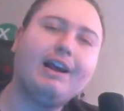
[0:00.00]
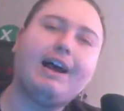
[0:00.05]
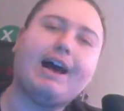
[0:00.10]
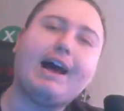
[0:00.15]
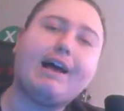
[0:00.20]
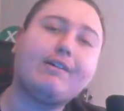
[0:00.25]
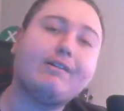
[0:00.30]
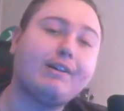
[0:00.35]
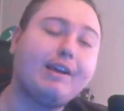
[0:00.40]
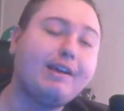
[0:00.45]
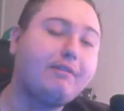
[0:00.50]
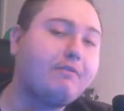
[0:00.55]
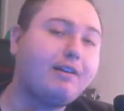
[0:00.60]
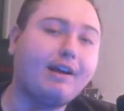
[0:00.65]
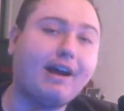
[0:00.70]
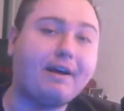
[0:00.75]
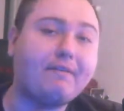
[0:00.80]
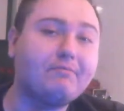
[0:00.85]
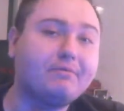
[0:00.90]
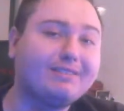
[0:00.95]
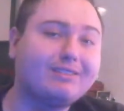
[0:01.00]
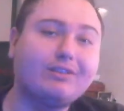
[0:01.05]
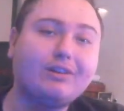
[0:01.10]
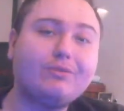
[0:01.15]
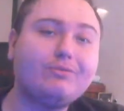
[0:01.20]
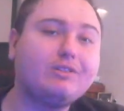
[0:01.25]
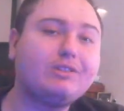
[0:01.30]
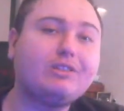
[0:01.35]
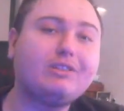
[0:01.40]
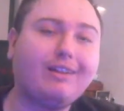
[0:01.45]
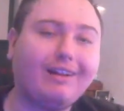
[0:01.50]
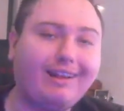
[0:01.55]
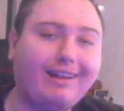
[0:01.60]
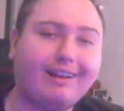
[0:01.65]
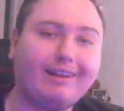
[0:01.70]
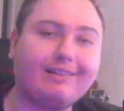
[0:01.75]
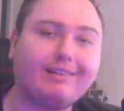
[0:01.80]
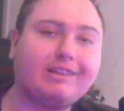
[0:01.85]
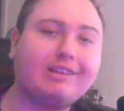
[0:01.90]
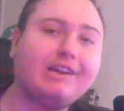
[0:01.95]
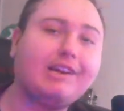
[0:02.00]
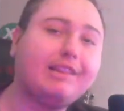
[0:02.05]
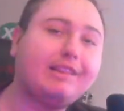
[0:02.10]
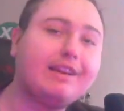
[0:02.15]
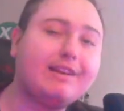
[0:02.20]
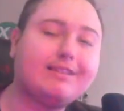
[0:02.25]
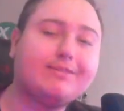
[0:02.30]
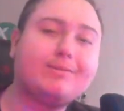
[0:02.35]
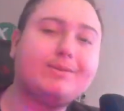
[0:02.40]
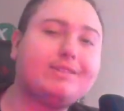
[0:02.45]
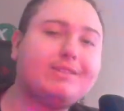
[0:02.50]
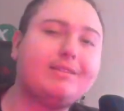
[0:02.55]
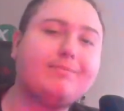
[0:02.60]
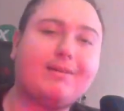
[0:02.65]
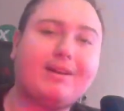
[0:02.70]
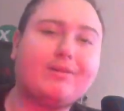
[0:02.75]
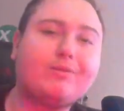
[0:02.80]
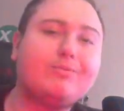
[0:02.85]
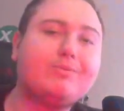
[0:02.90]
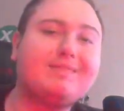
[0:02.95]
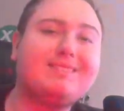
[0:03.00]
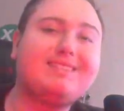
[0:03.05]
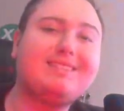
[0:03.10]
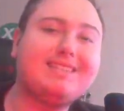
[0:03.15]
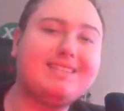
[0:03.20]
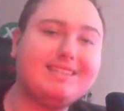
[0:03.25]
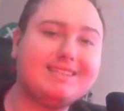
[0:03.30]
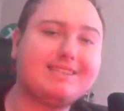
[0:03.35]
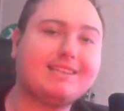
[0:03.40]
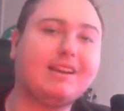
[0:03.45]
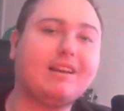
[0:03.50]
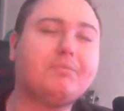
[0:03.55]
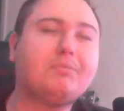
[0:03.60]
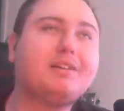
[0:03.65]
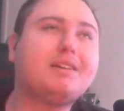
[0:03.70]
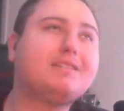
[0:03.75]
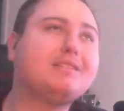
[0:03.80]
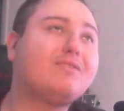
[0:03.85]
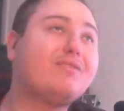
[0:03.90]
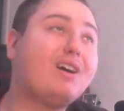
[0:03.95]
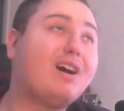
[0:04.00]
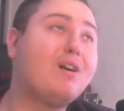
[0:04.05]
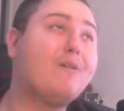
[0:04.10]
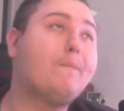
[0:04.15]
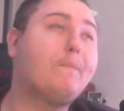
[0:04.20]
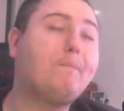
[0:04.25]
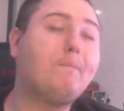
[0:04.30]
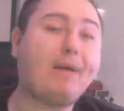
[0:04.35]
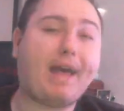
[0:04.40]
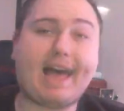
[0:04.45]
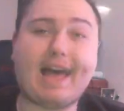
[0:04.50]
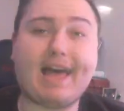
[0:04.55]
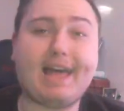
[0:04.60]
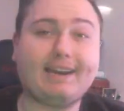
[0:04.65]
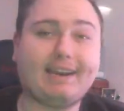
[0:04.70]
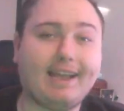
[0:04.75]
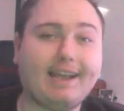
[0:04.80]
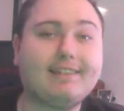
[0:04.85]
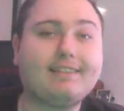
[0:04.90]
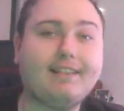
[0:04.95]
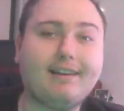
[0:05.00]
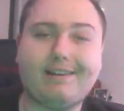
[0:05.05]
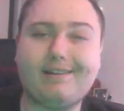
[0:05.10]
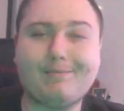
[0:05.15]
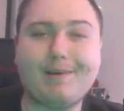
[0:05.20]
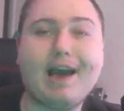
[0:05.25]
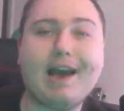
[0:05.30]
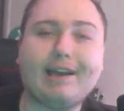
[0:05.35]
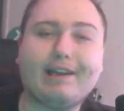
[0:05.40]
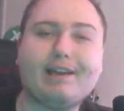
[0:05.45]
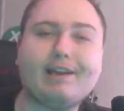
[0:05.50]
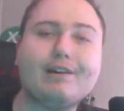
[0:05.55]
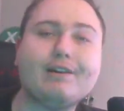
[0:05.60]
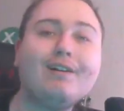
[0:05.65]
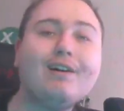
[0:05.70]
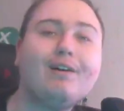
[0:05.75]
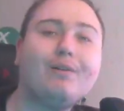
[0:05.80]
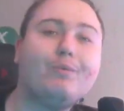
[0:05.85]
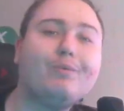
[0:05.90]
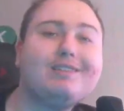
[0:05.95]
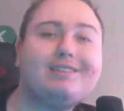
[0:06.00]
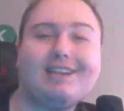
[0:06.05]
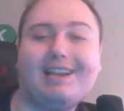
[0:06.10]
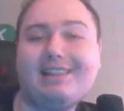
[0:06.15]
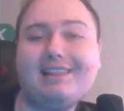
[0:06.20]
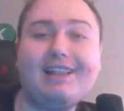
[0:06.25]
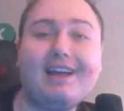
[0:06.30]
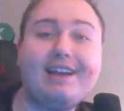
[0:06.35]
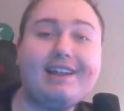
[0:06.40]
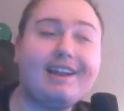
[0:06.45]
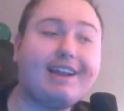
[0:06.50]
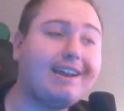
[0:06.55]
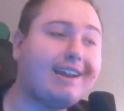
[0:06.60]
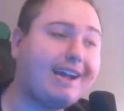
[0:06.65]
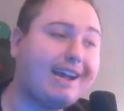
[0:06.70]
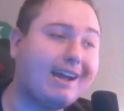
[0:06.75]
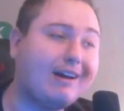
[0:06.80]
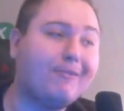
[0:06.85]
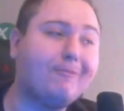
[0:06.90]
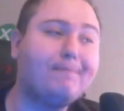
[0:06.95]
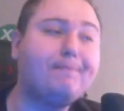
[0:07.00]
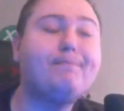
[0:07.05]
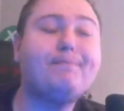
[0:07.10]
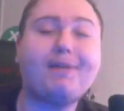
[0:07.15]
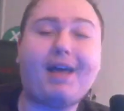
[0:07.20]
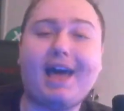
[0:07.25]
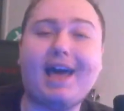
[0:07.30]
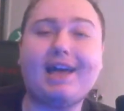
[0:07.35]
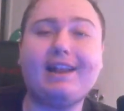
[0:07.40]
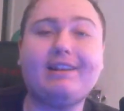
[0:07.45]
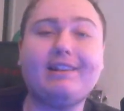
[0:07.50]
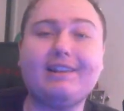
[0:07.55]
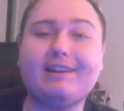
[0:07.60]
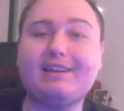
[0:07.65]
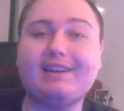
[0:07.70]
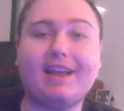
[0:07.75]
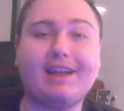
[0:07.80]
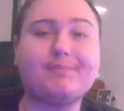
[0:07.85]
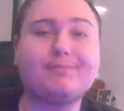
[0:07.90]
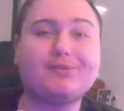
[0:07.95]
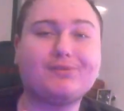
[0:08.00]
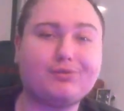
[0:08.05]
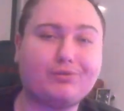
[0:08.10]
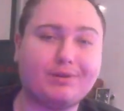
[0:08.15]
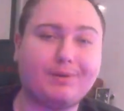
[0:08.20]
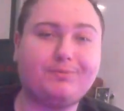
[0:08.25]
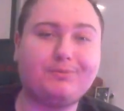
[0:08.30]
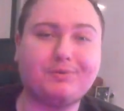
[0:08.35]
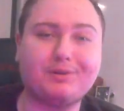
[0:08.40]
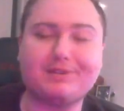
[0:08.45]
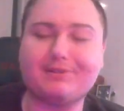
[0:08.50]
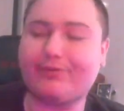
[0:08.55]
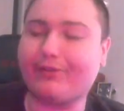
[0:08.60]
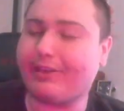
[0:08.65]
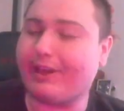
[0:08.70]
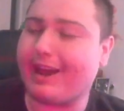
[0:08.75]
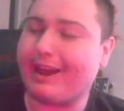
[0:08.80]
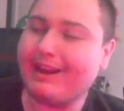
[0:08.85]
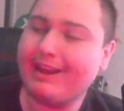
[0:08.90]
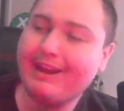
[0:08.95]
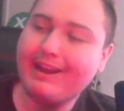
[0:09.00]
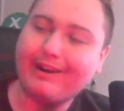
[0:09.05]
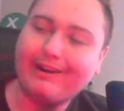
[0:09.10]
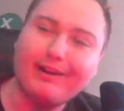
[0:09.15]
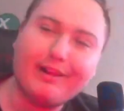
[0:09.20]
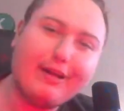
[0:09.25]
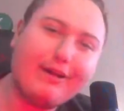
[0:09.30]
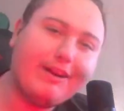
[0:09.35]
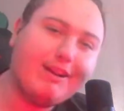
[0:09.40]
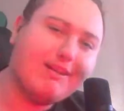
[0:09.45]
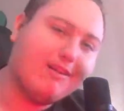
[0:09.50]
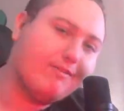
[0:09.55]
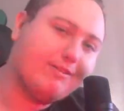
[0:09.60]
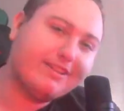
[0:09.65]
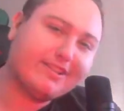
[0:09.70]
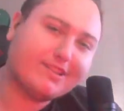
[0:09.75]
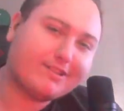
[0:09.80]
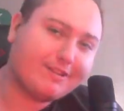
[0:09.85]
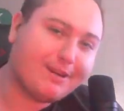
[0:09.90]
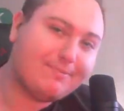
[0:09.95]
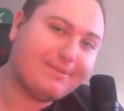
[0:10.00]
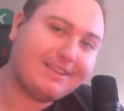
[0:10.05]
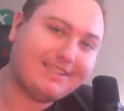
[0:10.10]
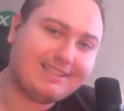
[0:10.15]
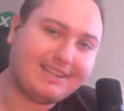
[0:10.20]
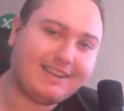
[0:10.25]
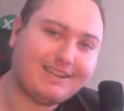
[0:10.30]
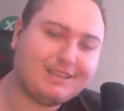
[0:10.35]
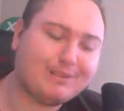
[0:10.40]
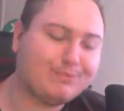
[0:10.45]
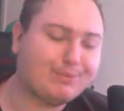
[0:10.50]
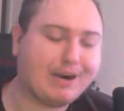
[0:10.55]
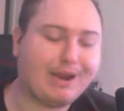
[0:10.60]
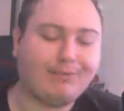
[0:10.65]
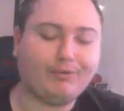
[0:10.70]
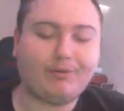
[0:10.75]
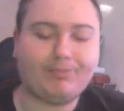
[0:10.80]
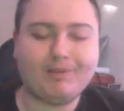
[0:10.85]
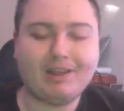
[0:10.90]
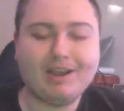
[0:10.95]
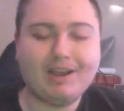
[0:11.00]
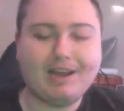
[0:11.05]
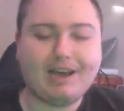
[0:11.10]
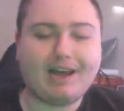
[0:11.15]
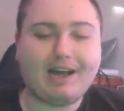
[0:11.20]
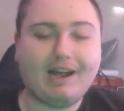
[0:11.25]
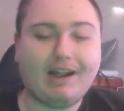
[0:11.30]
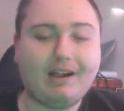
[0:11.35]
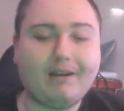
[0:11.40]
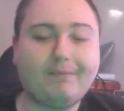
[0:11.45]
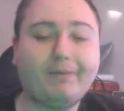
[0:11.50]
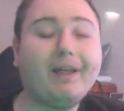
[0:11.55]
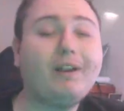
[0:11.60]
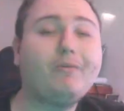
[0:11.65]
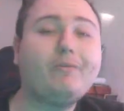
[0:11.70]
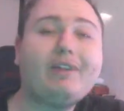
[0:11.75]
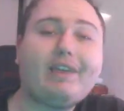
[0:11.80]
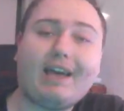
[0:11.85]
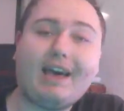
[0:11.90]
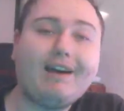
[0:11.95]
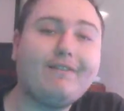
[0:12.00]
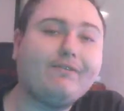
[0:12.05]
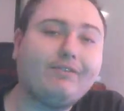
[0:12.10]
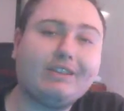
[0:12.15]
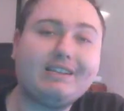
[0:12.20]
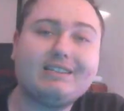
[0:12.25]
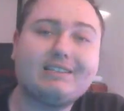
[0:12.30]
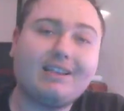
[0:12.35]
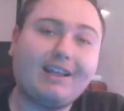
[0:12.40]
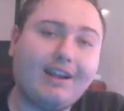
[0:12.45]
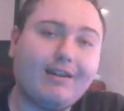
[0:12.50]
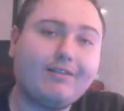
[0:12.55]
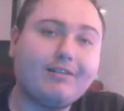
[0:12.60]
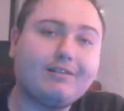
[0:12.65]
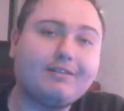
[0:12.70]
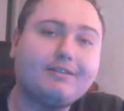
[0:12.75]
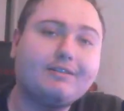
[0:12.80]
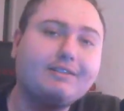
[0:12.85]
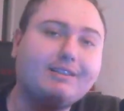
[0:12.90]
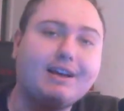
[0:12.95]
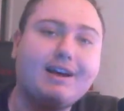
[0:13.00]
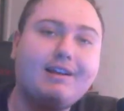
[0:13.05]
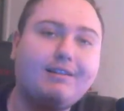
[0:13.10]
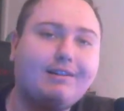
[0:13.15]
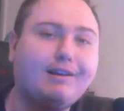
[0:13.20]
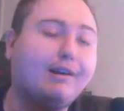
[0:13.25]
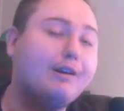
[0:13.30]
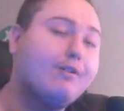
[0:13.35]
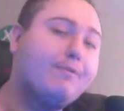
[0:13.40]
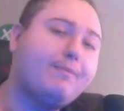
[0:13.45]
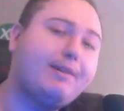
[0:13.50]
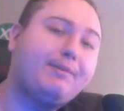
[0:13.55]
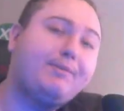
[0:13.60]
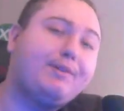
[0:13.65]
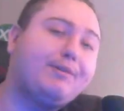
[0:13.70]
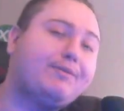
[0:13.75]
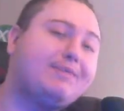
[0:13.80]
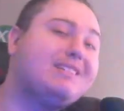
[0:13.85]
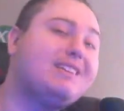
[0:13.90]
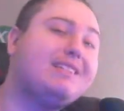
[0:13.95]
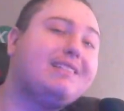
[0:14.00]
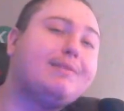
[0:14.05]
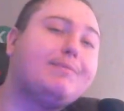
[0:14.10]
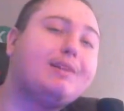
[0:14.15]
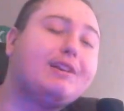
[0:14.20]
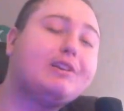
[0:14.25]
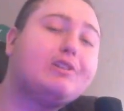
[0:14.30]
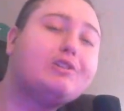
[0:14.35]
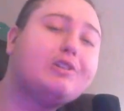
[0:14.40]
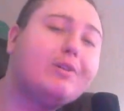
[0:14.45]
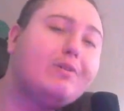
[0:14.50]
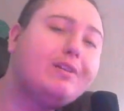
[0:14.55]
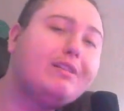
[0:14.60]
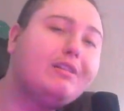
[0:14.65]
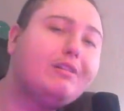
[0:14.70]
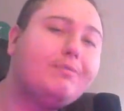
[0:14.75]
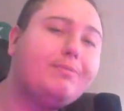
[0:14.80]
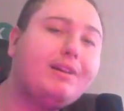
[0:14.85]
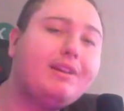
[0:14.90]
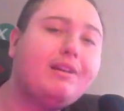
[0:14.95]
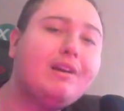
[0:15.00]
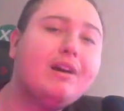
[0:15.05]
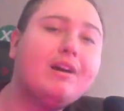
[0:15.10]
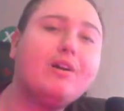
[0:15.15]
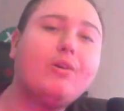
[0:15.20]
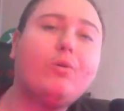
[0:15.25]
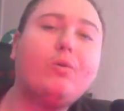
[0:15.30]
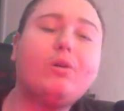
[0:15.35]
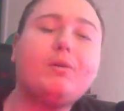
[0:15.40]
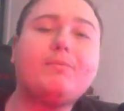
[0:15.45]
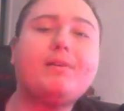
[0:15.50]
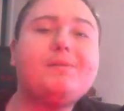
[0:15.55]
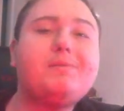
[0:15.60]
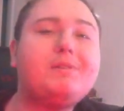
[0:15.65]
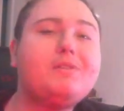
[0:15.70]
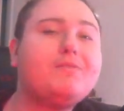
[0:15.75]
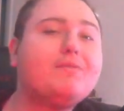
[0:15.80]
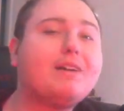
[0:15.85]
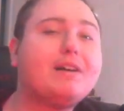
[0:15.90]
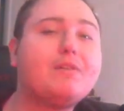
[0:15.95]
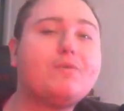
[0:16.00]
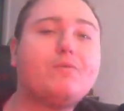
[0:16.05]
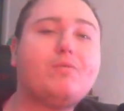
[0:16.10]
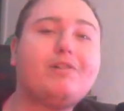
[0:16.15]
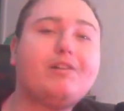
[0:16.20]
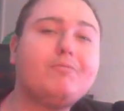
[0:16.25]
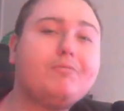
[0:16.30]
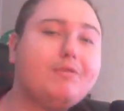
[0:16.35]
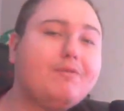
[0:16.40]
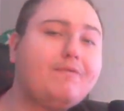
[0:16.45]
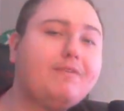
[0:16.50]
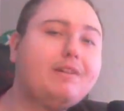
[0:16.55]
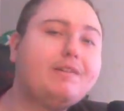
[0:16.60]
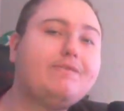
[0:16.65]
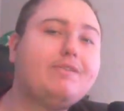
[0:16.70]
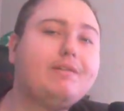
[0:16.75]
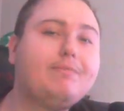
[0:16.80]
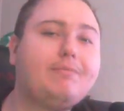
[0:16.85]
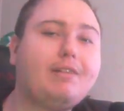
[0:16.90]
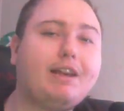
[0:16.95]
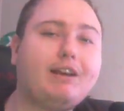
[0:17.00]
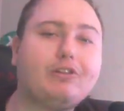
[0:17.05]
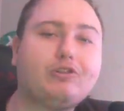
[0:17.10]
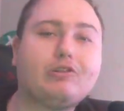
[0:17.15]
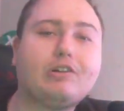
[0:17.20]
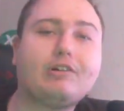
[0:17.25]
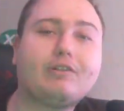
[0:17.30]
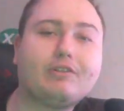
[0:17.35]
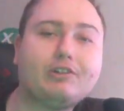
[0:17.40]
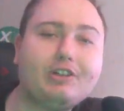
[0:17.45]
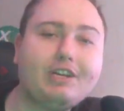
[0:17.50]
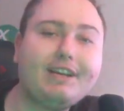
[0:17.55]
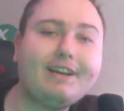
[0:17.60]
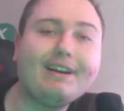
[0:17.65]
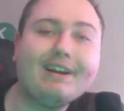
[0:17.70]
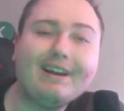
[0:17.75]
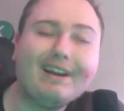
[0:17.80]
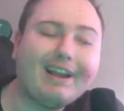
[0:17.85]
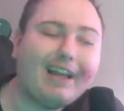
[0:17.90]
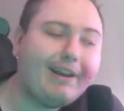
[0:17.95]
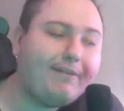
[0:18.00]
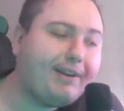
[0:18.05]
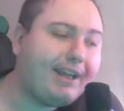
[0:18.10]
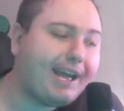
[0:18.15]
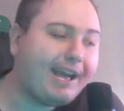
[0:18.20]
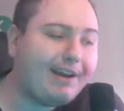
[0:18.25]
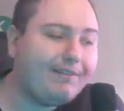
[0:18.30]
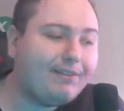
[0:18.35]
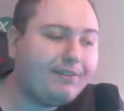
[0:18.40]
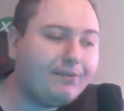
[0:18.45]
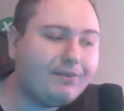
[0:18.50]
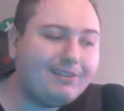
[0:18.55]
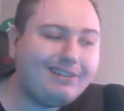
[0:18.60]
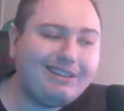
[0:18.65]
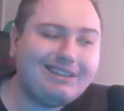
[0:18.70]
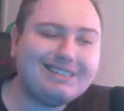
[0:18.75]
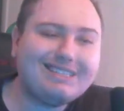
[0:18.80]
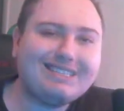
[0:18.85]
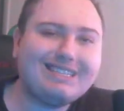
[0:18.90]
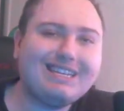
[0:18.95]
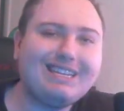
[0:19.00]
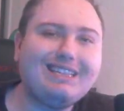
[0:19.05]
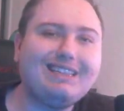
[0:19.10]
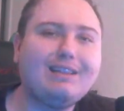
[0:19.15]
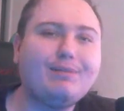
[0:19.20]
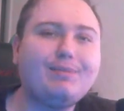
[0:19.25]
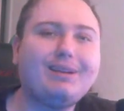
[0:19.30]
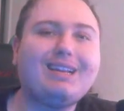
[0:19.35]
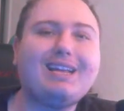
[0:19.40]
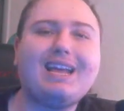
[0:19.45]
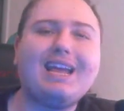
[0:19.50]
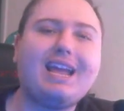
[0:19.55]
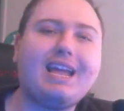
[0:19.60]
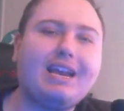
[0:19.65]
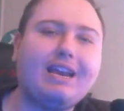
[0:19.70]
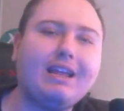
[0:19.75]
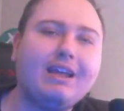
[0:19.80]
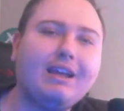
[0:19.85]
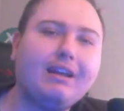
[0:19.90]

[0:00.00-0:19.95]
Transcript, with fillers: I it, I was so stunned that Twisted Metal was decent because of how bad Anthony Mackie was in that and how bad the damn script was for that. Although I know the script isn't his problem, uh, but we have these characters that you know maybe you've seen them in a show a little bit, or maybe you've gotten one movie of them like Shang Chi, and we haven't really seen them again.